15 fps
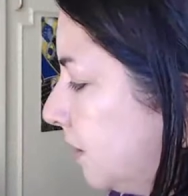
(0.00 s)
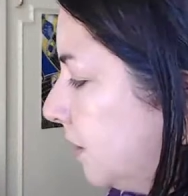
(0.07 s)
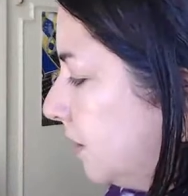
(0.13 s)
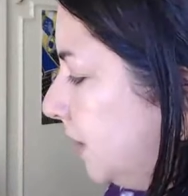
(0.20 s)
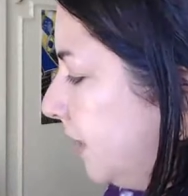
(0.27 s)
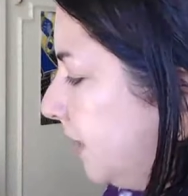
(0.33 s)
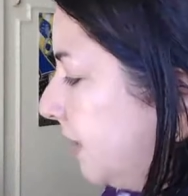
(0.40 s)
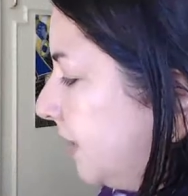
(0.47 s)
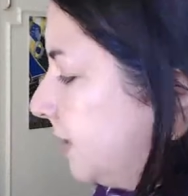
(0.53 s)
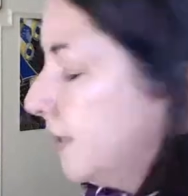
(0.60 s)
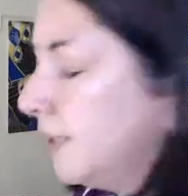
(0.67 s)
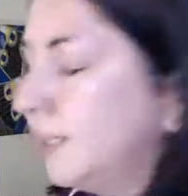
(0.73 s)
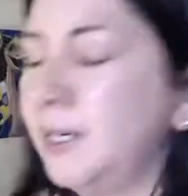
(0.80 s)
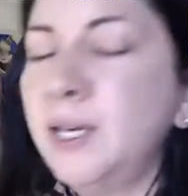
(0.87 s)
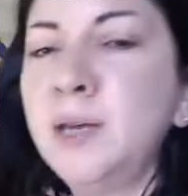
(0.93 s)
on leggings,
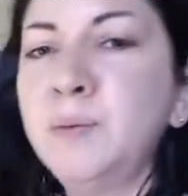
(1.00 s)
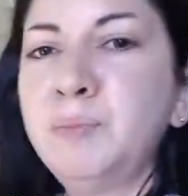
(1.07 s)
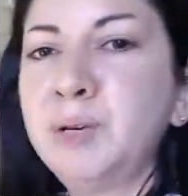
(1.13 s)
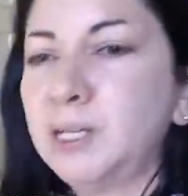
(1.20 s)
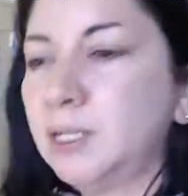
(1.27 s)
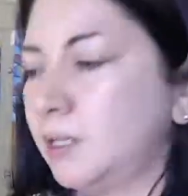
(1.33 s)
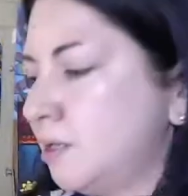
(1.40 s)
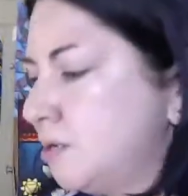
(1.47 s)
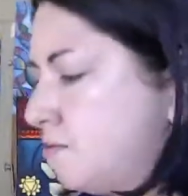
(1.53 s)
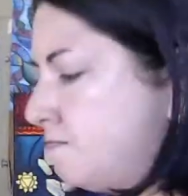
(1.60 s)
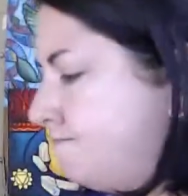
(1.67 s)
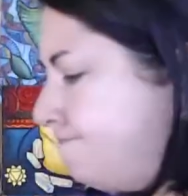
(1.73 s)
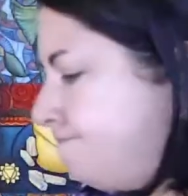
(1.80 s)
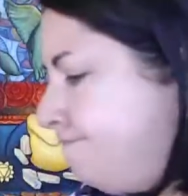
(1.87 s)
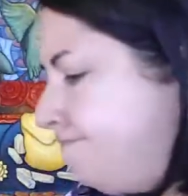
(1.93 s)
but
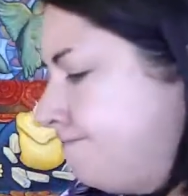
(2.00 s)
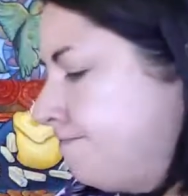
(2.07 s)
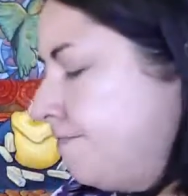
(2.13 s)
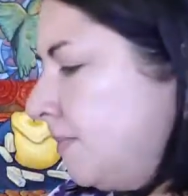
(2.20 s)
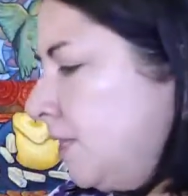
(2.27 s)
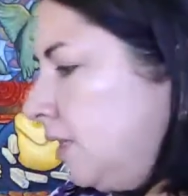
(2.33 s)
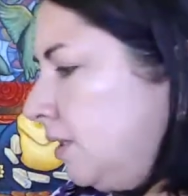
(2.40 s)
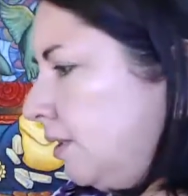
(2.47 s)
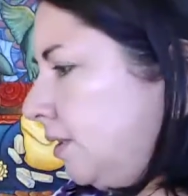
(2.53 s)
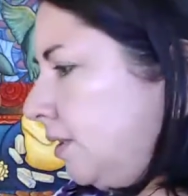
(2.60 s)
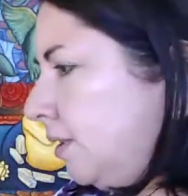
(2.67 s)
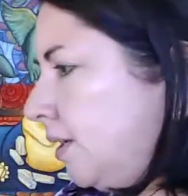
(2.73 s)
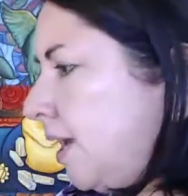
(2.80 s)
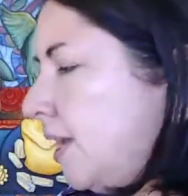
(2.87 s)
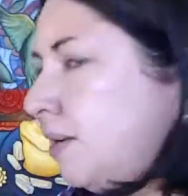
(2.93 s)

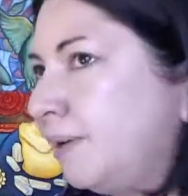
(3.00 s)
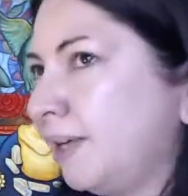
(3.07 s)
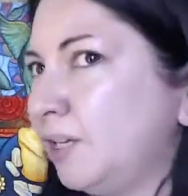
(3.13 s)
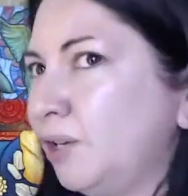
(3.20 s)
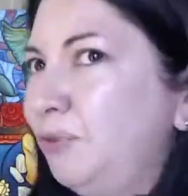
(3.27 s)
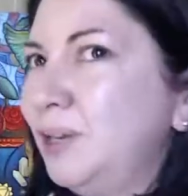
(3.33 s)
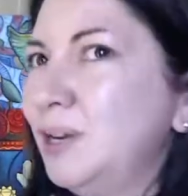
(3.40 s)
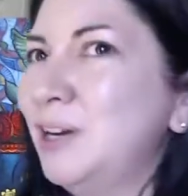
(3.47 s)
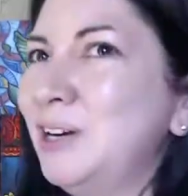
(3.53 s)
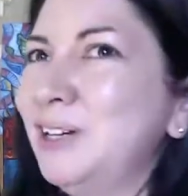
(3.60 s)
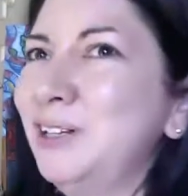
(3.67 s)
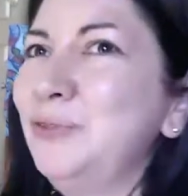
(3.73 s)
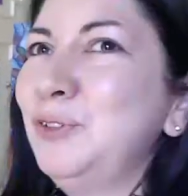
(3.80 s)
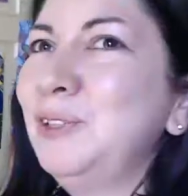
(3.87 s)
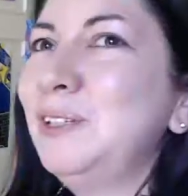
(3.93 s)
anyway,
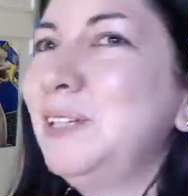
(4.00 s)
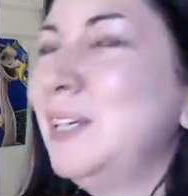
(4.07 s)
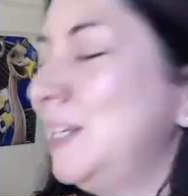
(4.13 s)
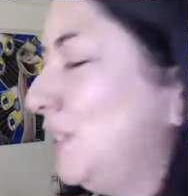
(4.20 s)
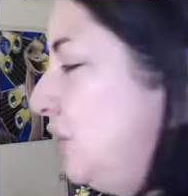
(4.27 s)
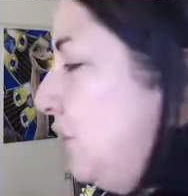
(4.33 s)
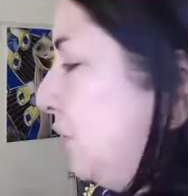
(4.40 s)
if you're looking to